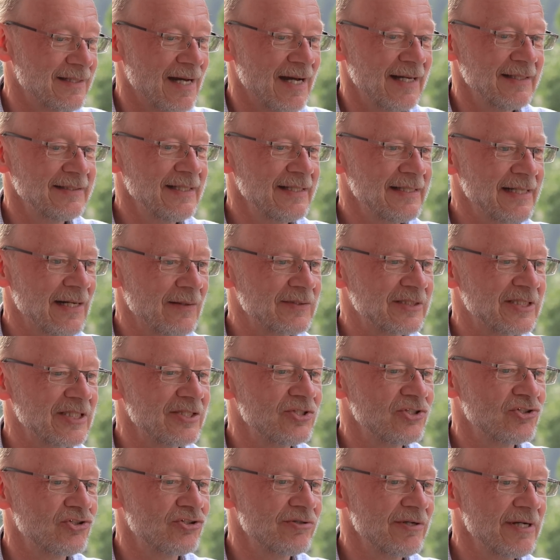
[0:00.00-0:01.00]
I did. I was
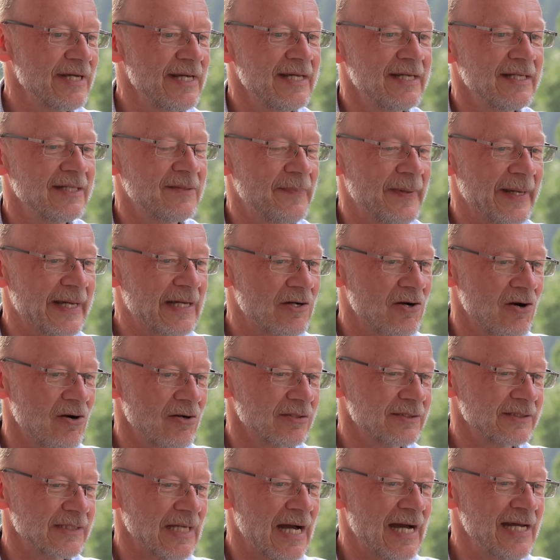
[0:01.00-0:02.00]
intrigued
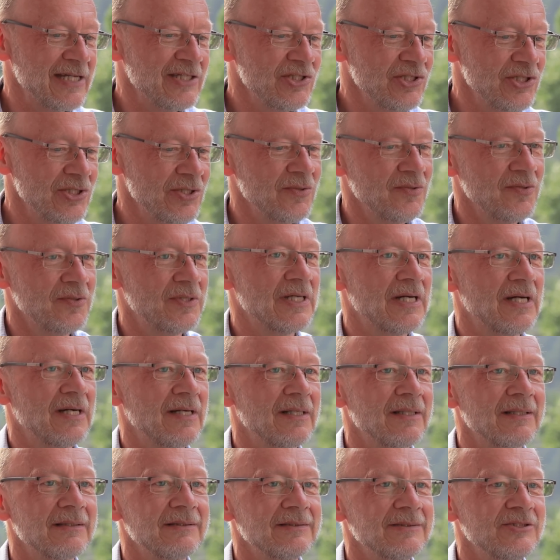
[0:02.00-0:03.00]
because I knew
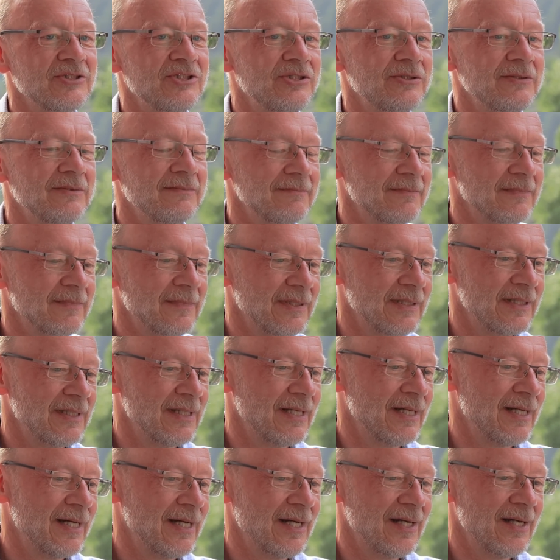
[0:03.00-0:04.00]

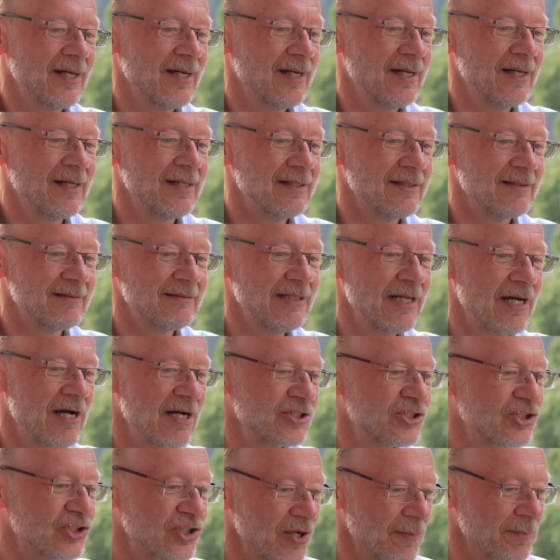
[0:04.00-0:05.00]
that
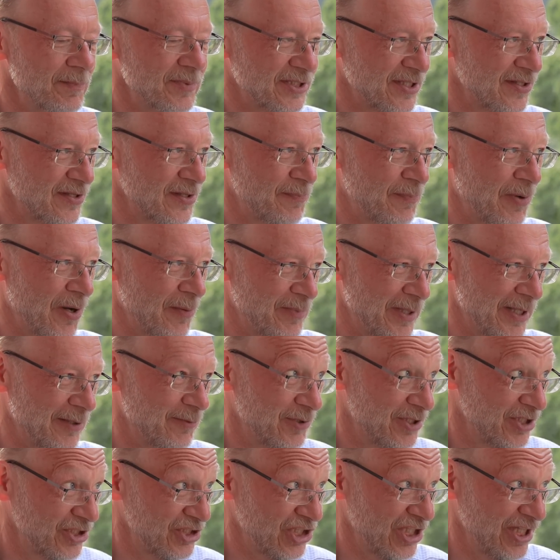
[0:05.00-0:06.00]
large numbers of the public
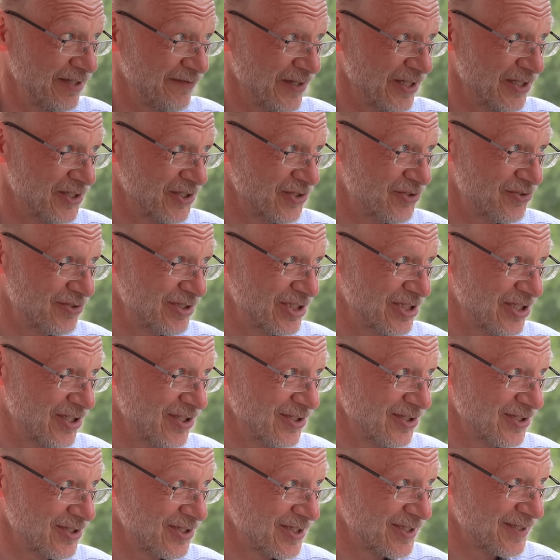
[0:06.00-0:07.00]
were achieving good
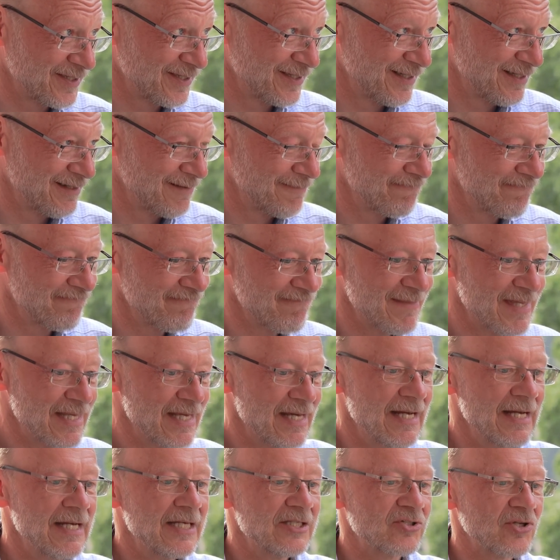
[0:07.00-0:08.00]
results.
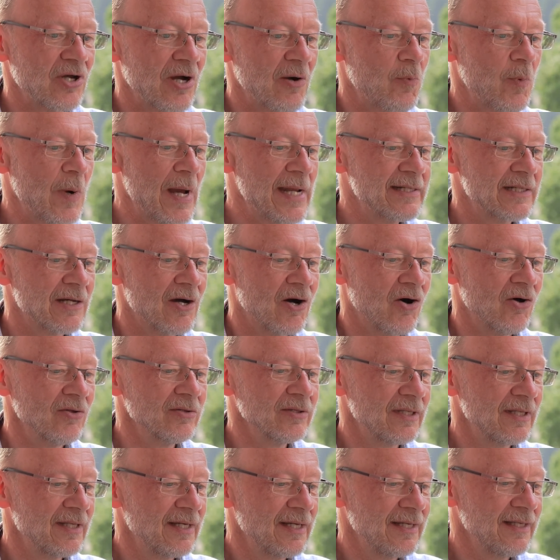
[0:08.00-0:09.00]
So I went
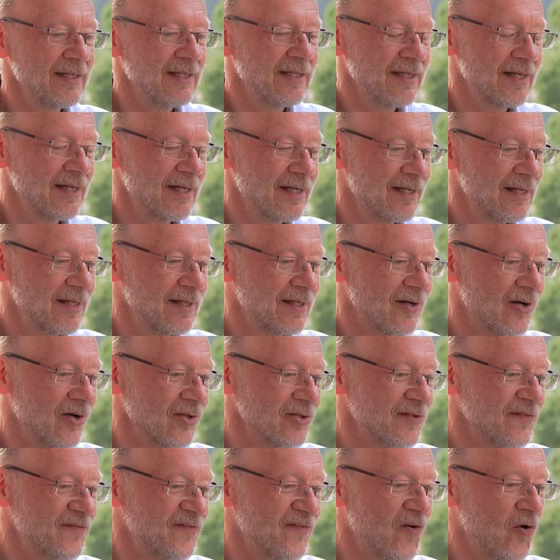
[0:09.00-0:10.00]
on
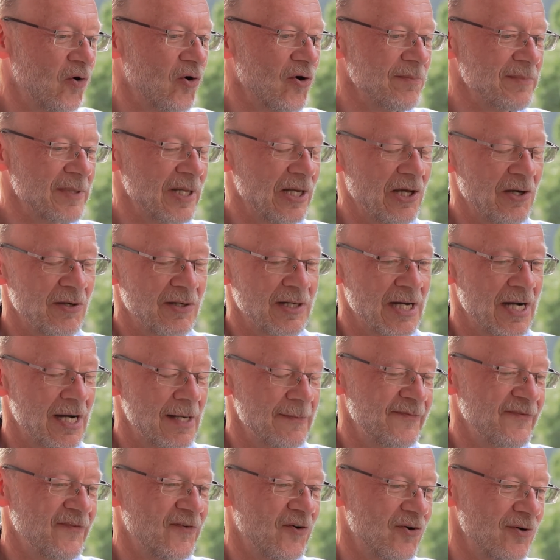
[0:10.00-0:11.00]
the forum, the low
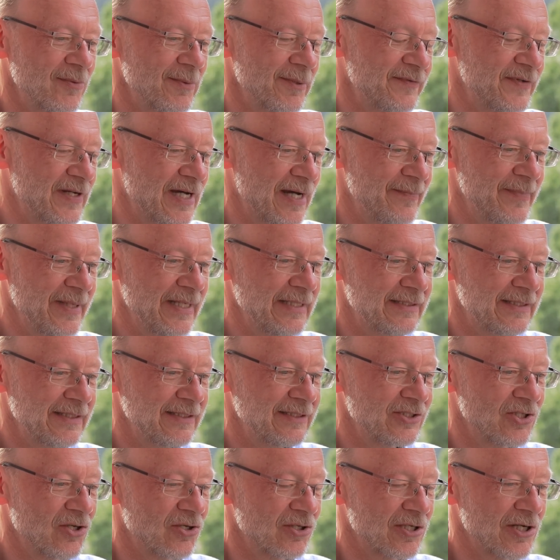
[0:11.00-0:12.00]
carb forum of
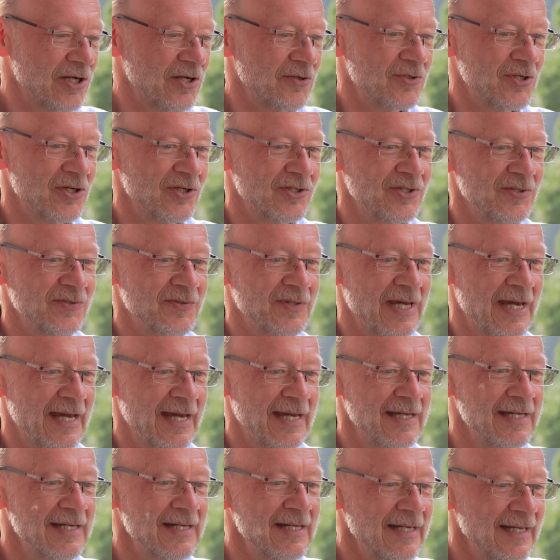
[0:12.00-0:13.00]
diabetes.co.uk.